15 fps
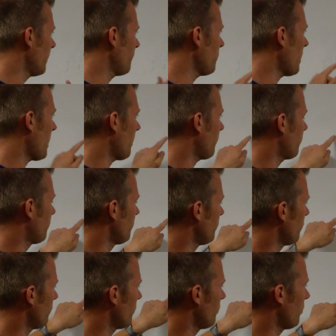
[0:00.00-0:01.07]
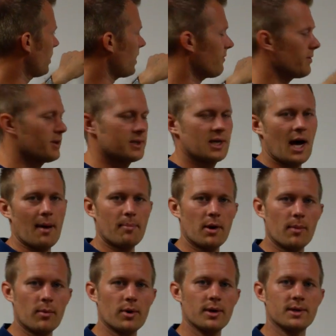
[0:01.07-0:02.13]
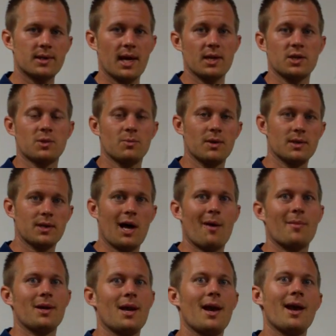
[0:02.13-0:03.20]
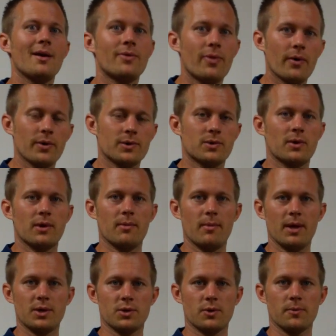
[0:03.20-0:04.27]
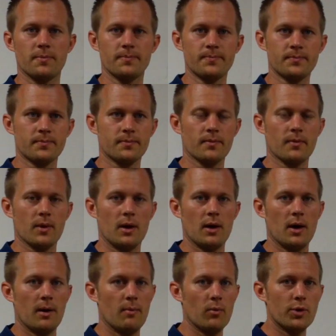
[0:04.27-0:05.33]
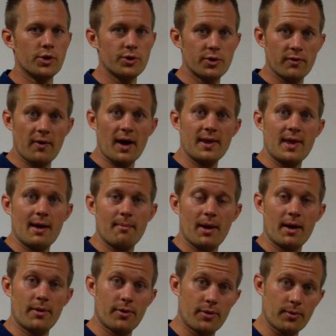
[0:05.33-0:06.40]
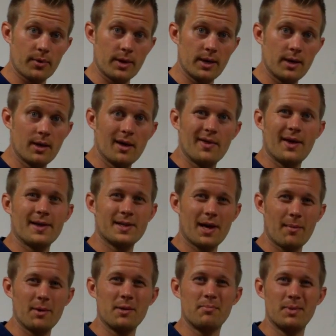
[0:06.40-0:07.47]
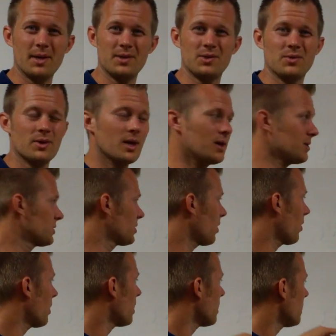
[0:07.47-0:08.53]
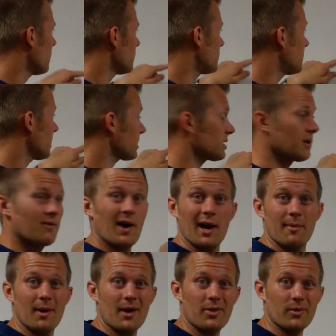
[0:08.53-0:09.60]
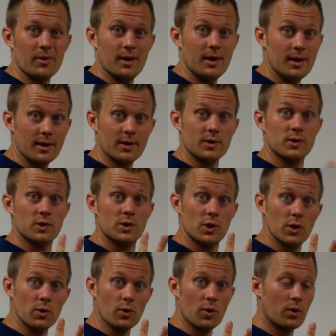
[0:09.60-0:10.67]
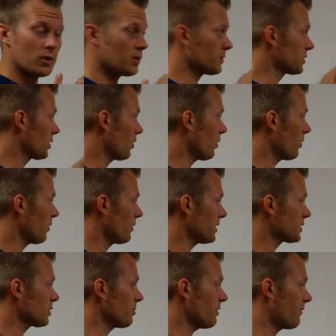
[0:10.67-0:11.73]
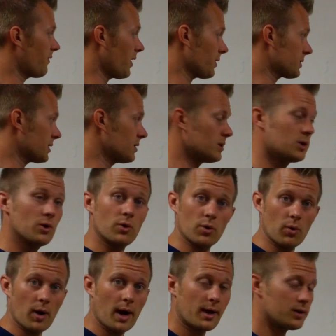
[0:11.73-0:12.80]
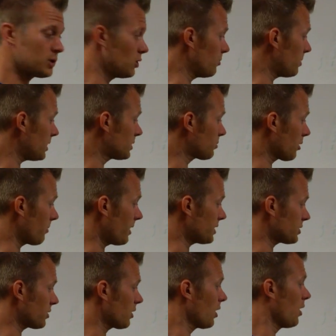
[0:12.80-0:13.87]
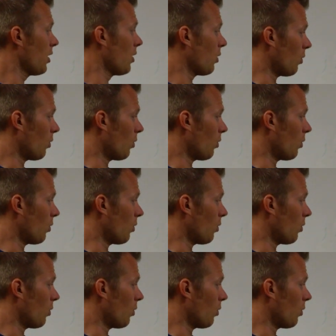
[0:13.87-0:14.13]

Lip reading: If you have whatever the top number is, that just means how many eighth notes are in the measure. When you divide that by 3, that's how many beats you get. So 6 divided by 3 is 2. So this will be felt in 2, right? 2 beats per measure.